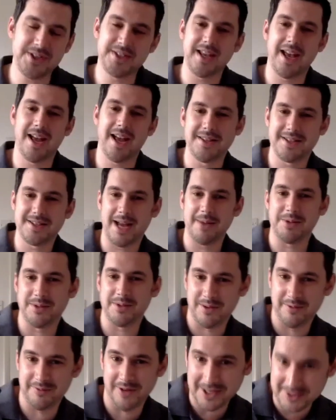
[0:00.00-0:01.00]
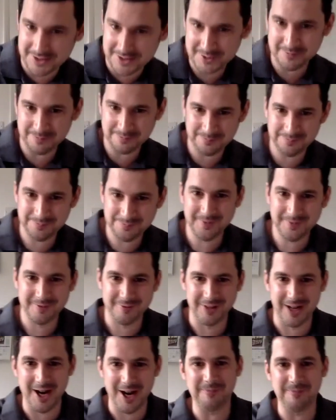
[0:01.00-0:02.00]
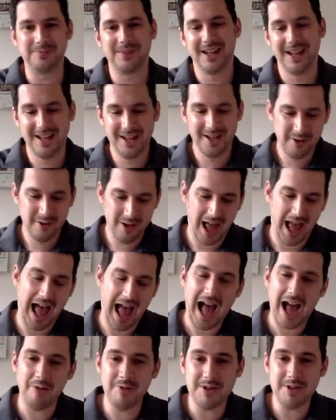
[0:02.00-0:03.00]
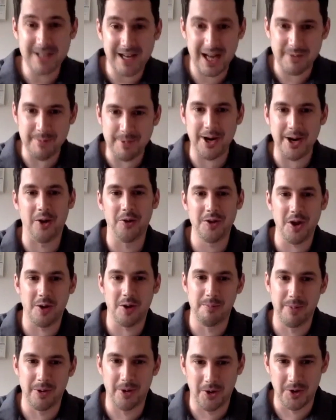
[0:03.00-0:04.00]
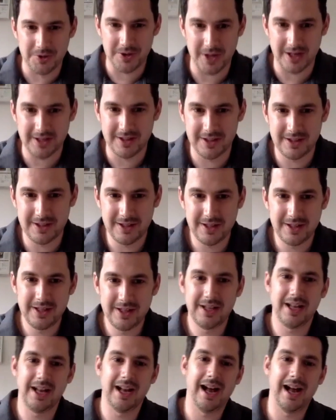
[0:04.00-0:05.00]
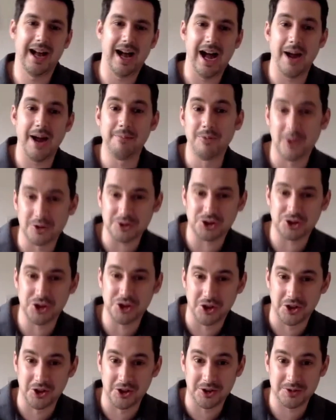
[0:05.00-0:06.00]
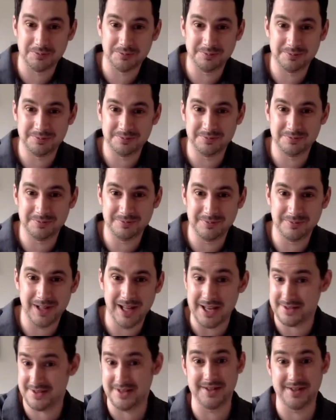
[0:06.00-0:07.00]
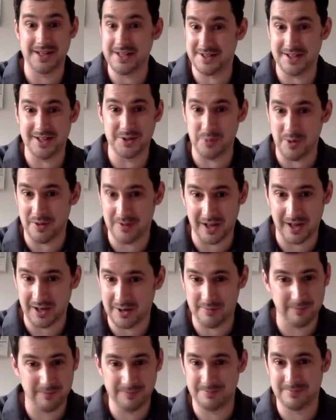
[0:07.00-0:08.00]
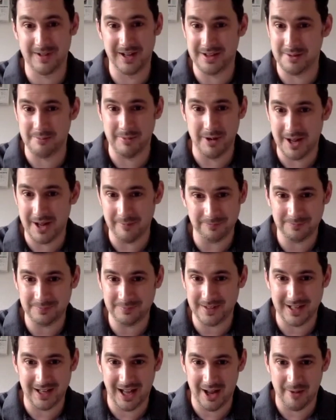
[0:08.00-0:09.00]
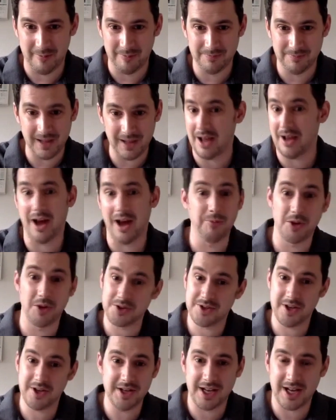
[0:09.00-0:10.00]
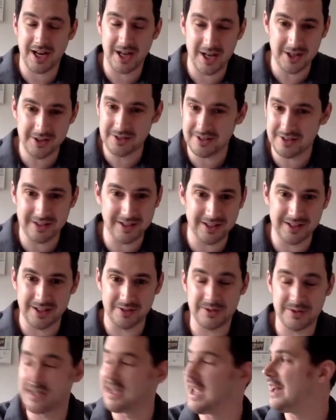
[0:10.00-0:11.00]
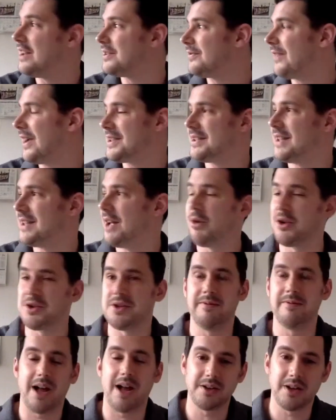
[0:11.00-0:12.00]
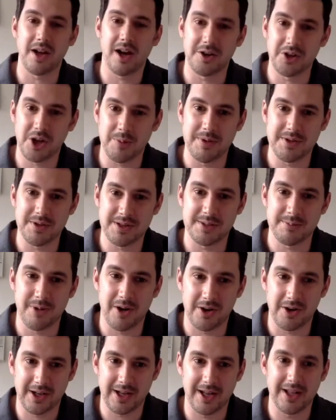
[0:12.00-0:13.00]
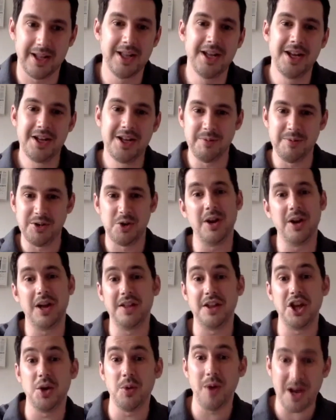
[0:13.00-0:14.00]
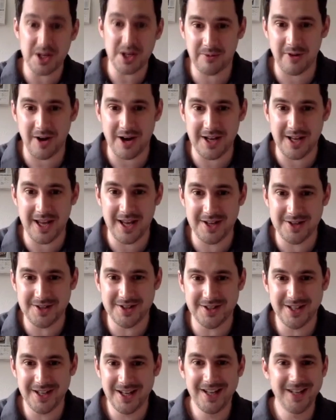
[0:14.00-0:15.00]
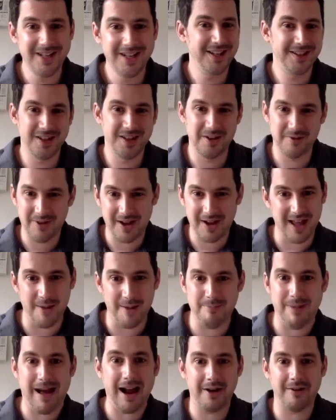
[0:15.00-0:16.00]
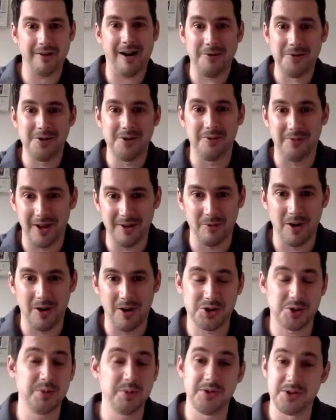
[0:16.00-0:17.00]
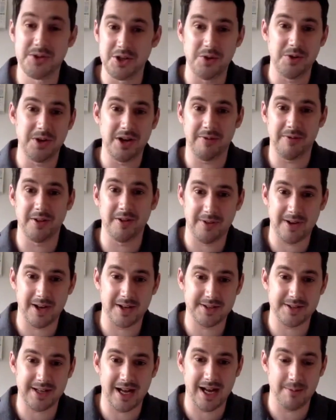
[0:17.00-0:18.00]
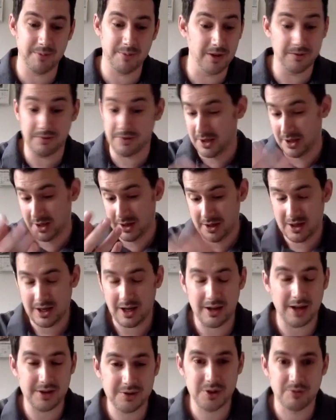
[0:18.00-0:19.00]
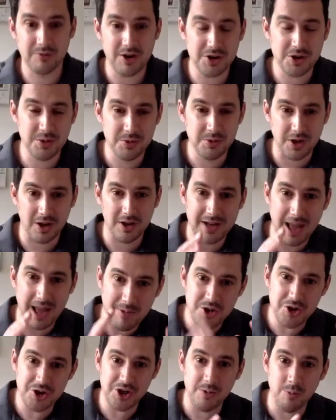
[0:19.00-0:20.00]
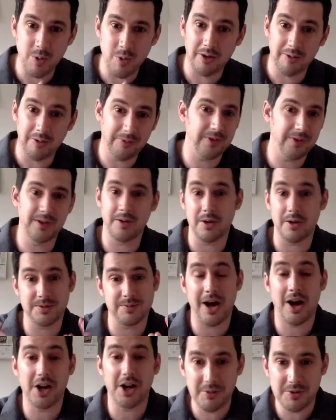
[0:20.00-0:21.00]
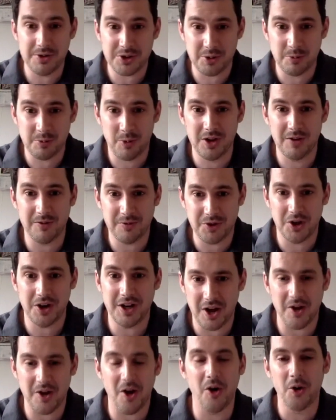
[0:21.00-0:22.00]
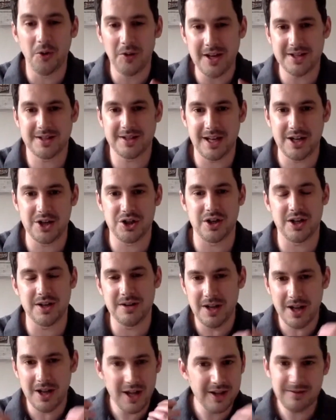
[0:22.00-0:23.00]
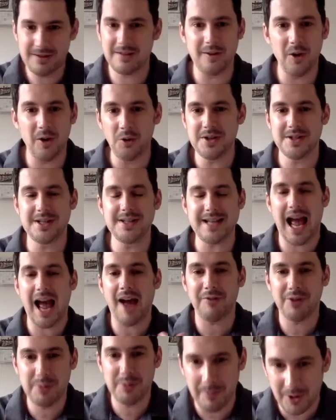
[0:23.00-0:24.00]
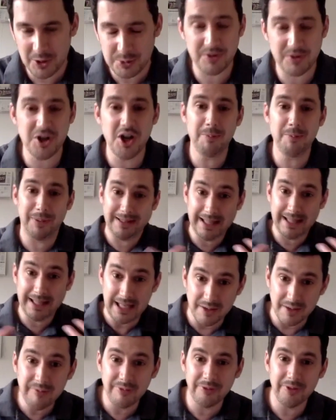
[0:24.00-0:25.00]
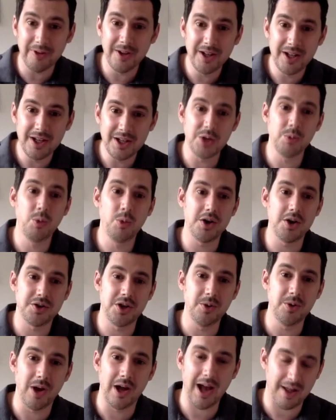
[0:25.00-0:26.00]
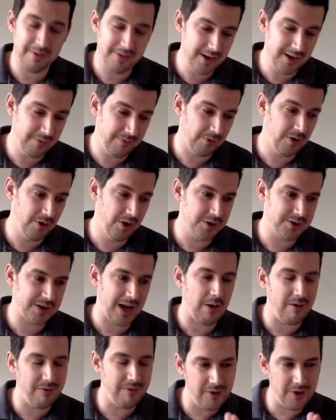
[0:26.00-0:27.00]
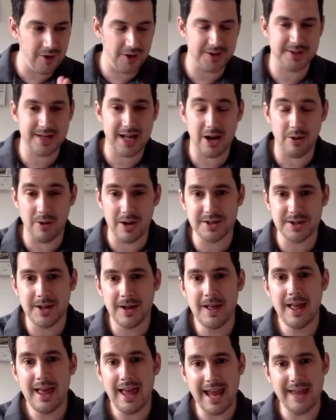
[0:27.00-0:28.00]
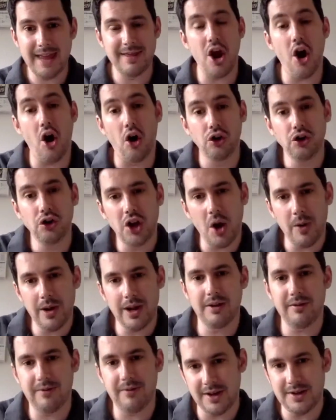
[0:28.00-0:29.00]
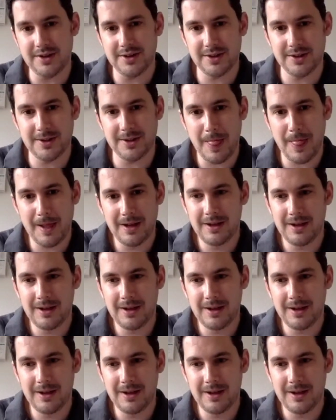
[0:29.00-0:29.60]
certain types of advice, right? At retirement, on the onboarding, I'm not sure it's as easy as we think at the minute. I'm not saying you can't. You know, again, it's fascinating watching Vanguard come into this market. They've been doing it in the US for 8 years. They've had that background of it, whereas some of us are doing it for the first time. That I saw Richard was on at M&G Wealth, partnering with someone that's done, you know, all these things. All these things have to be possible. You don't believe, you won't do it. I think for us, our focus now is in the ongoing advice.